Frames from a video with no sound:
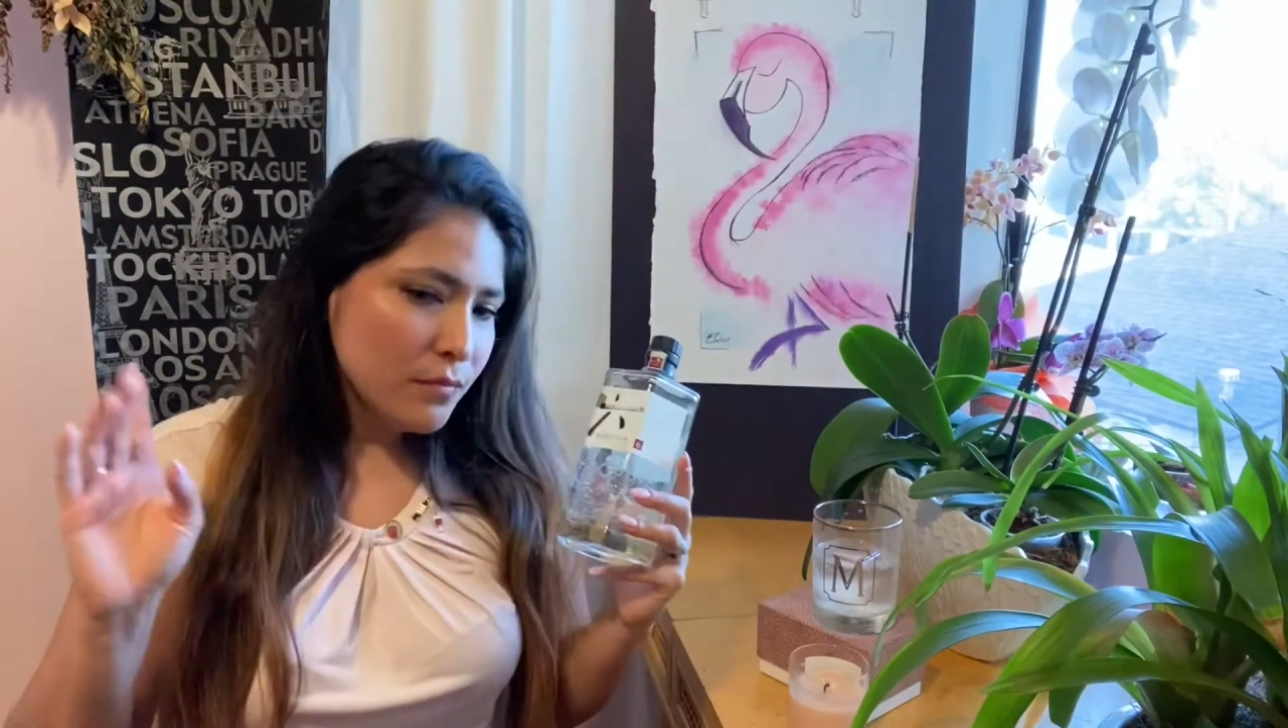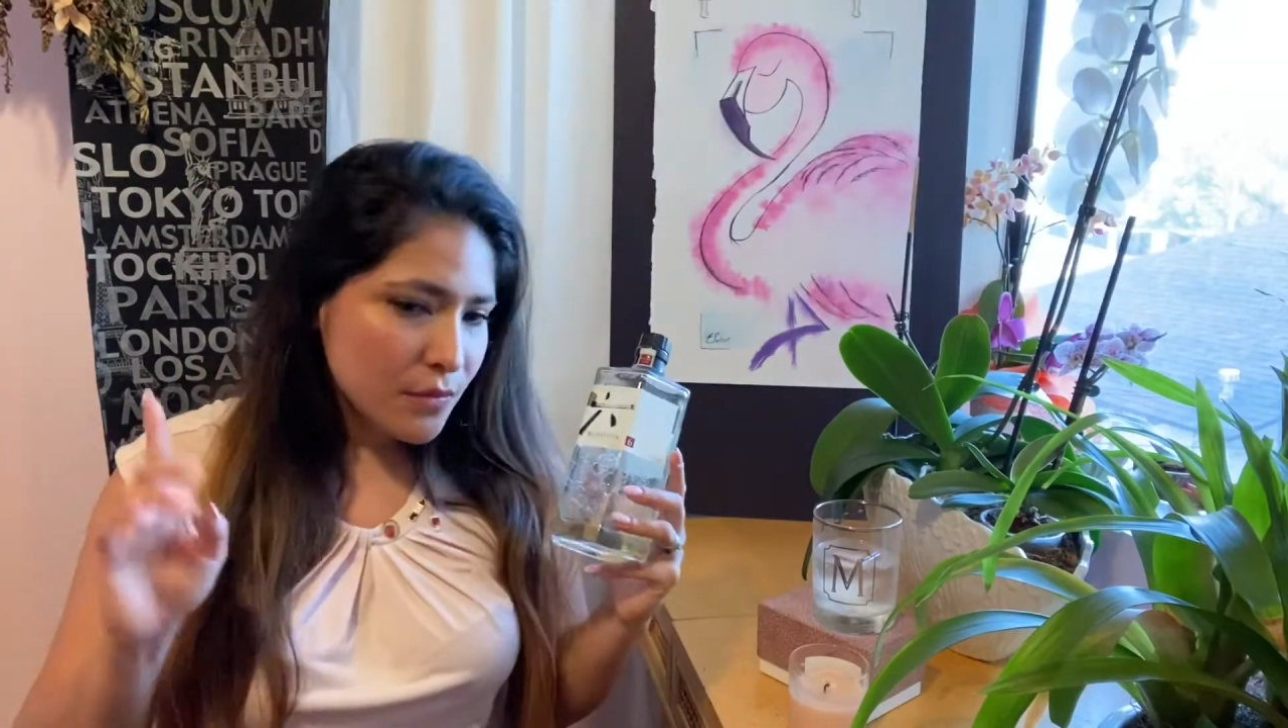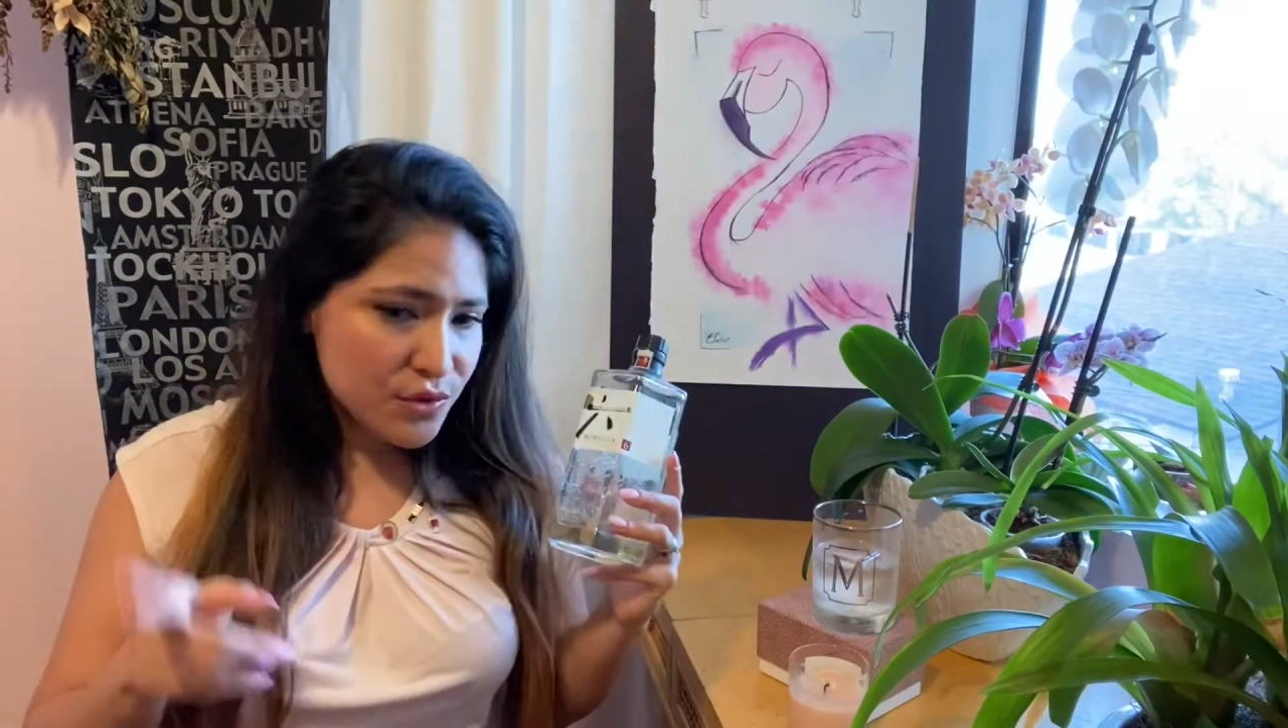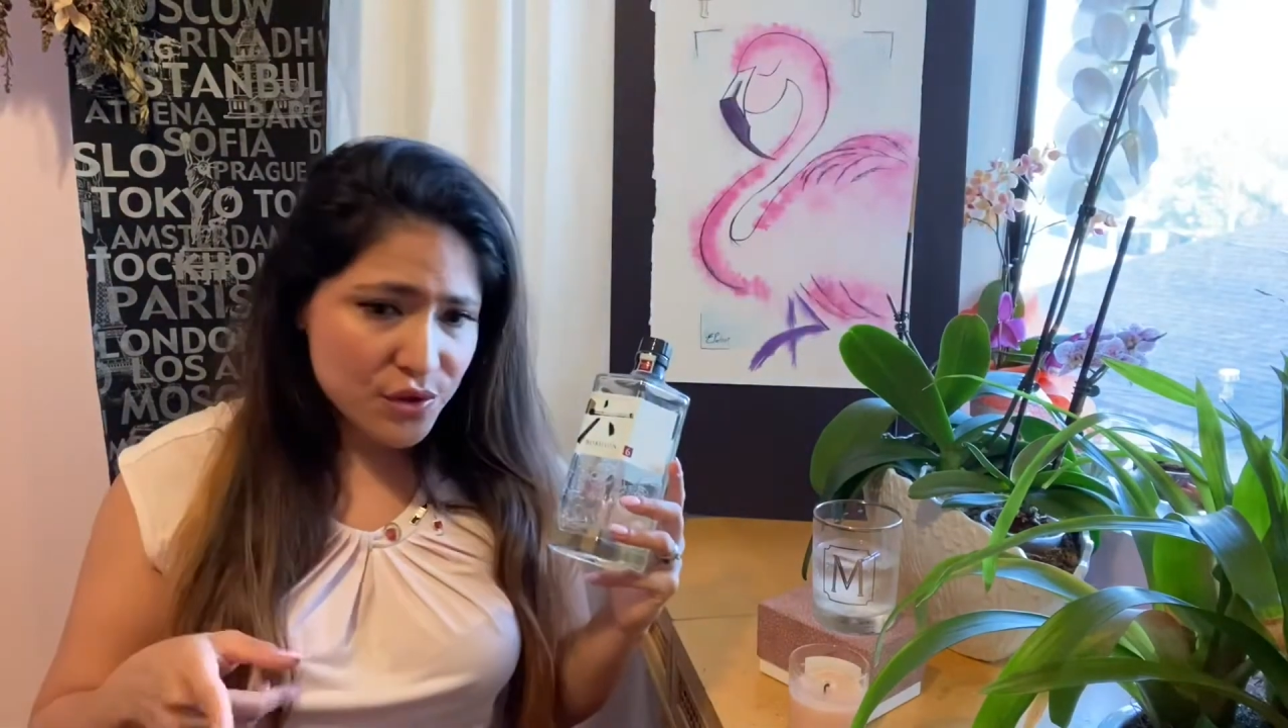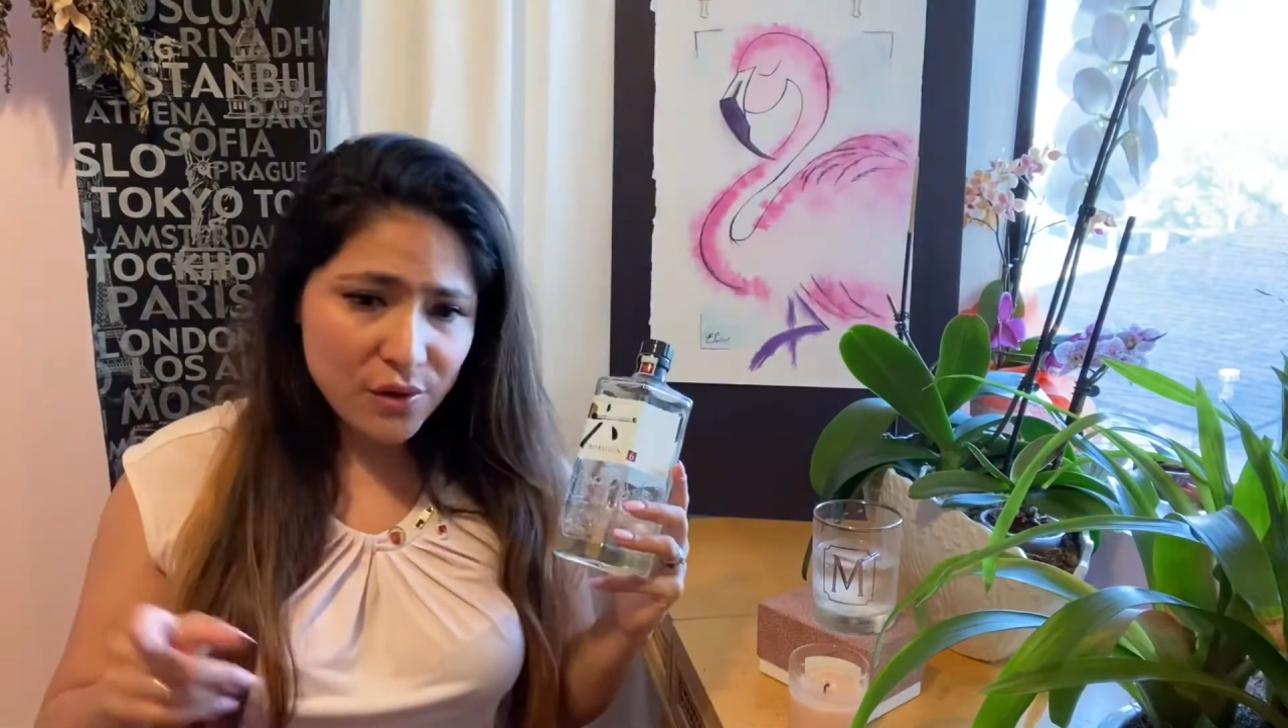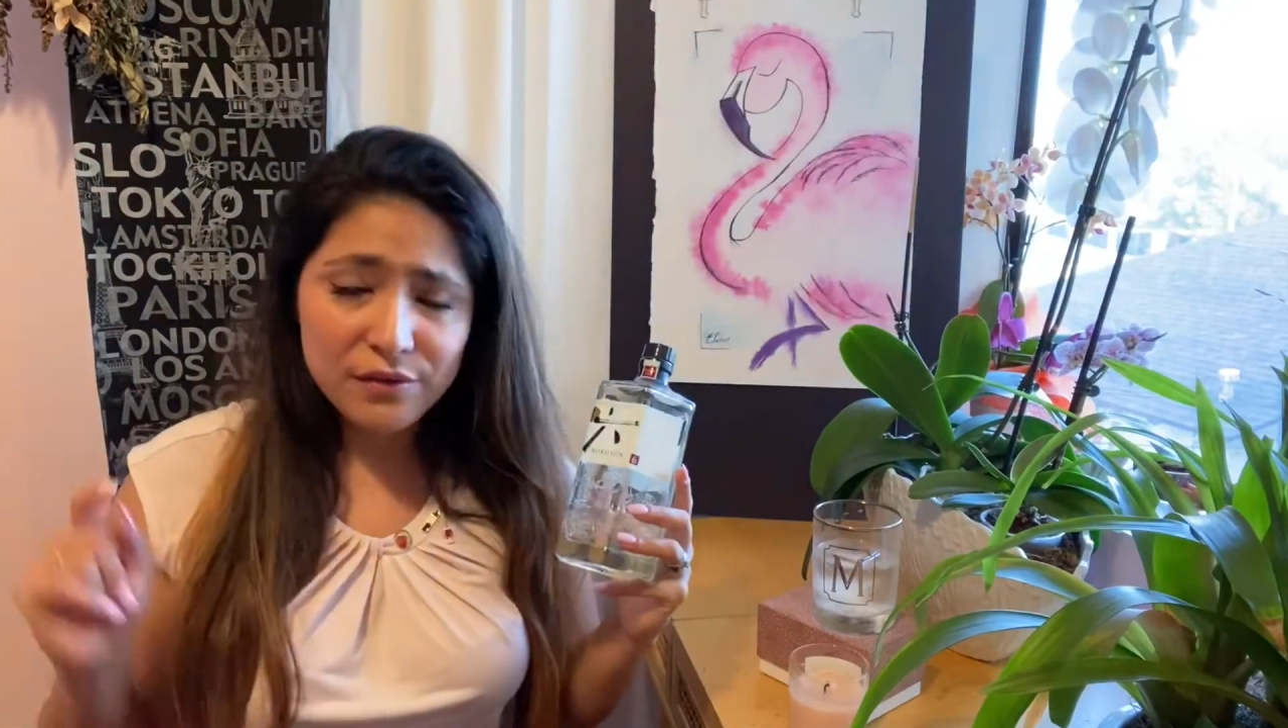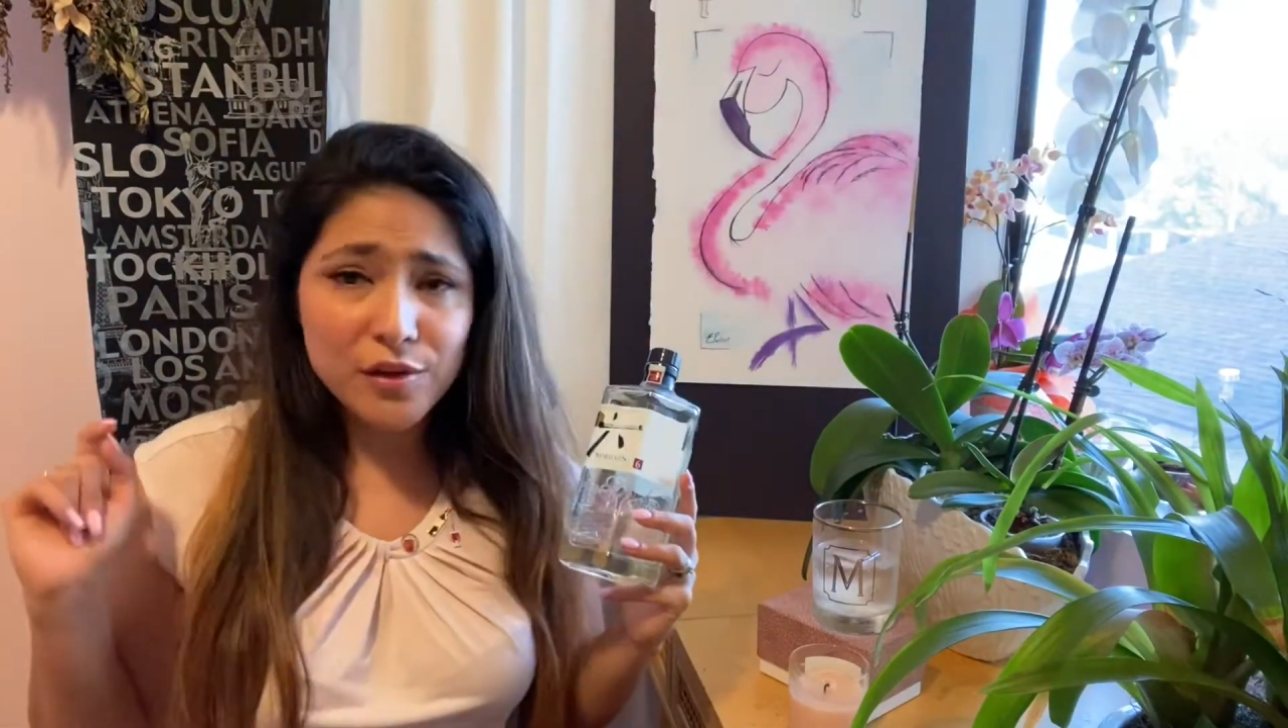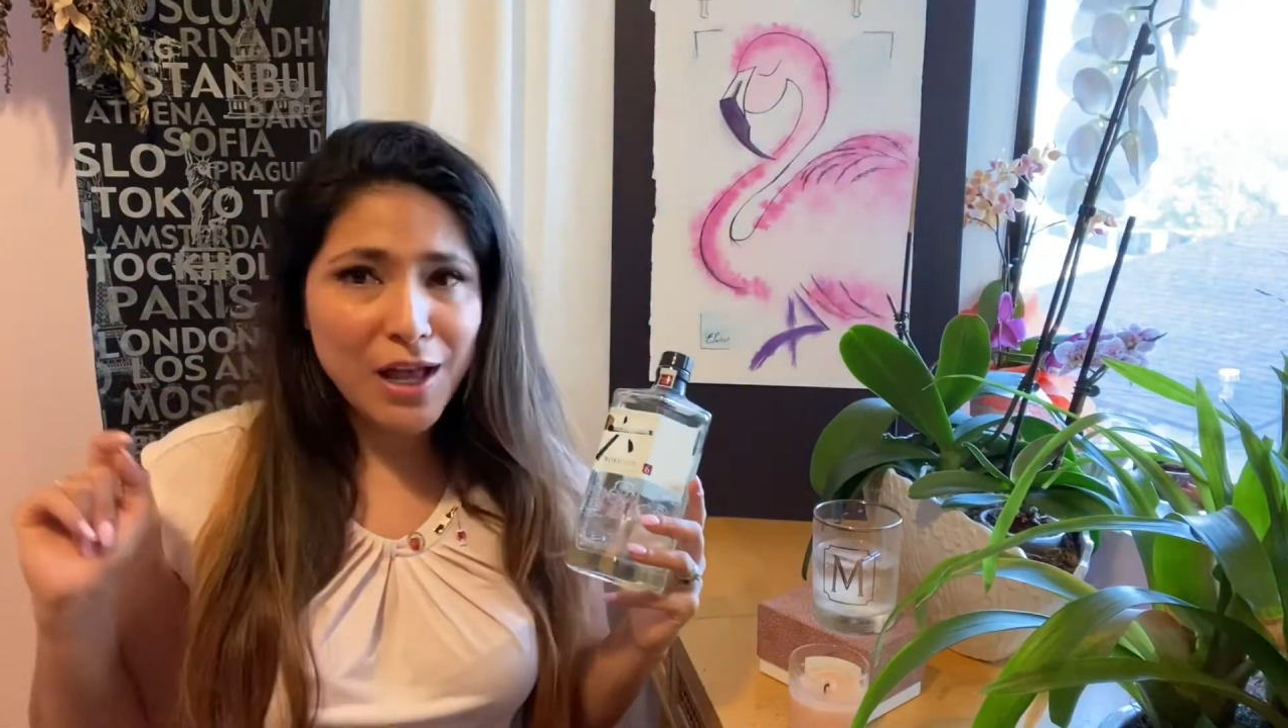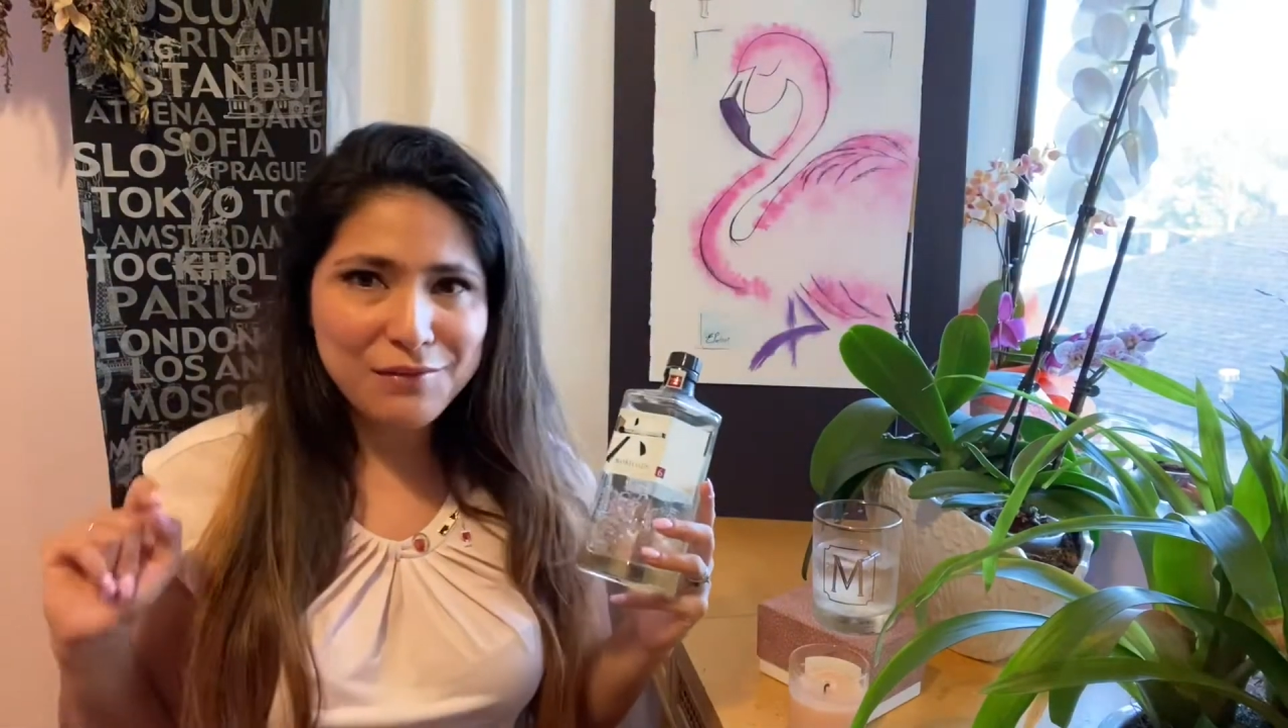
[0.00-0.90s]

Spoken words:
So if you have